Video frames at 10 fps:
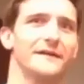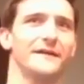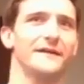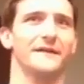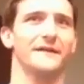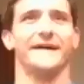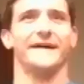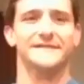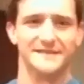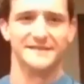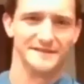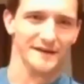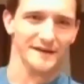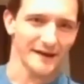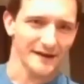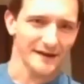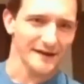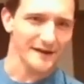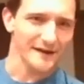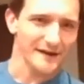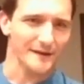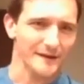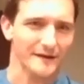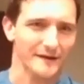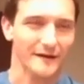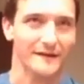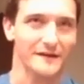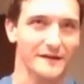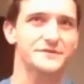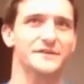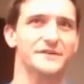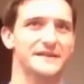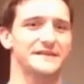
It's usually